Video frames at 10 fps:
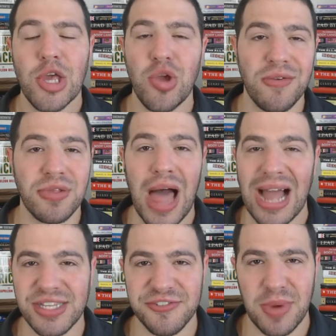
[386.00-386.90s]
you have
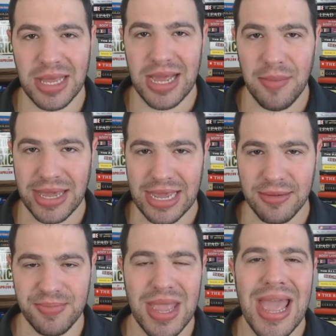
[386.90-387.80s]
lots of money coming
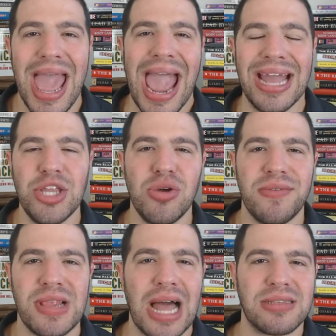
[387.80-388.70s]
in and you
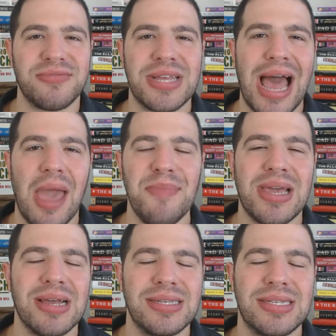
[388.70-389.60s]
have lots of time,
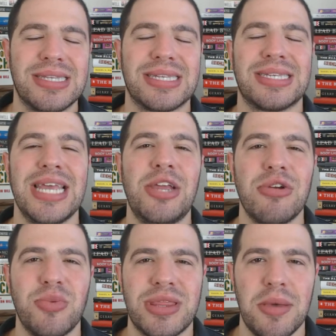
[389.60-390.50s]
because the
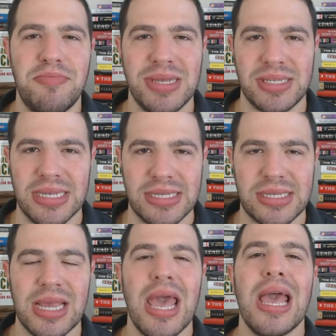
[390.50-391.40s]
secret with a
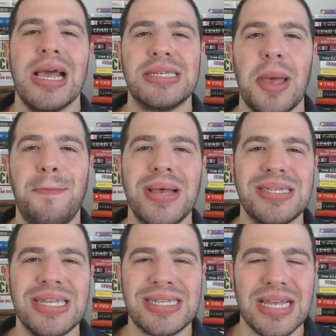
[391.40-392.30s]
business is a
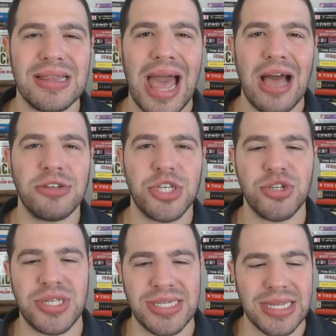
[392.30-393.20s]
business that allows you
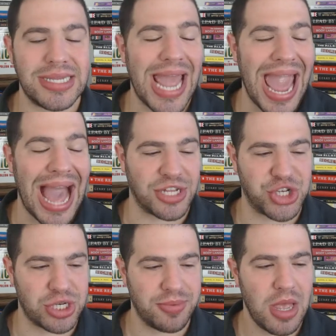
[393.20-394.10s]
to
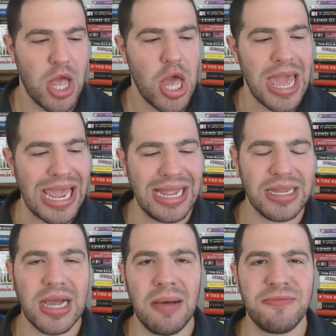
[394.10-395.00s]
detach
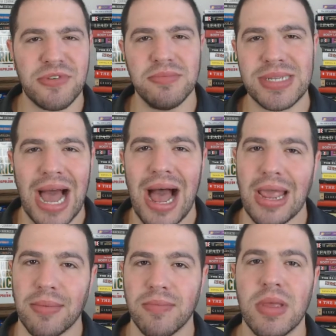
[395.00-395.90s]
income from
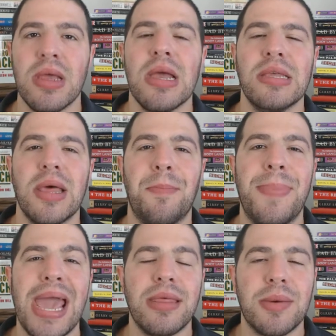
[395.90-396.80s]
time.
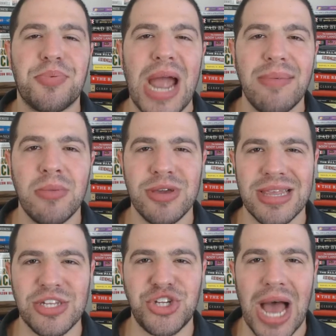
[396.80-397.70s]
The problem with
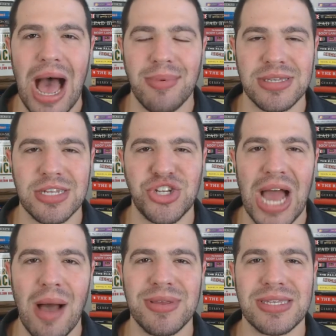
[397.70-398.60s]
a job
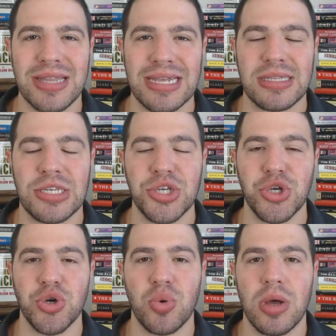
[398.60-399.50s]
is linked
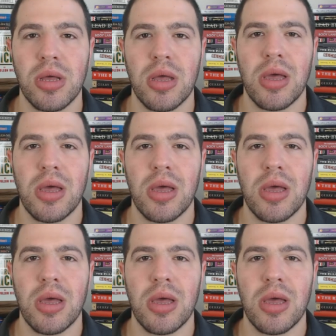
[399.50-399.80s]
to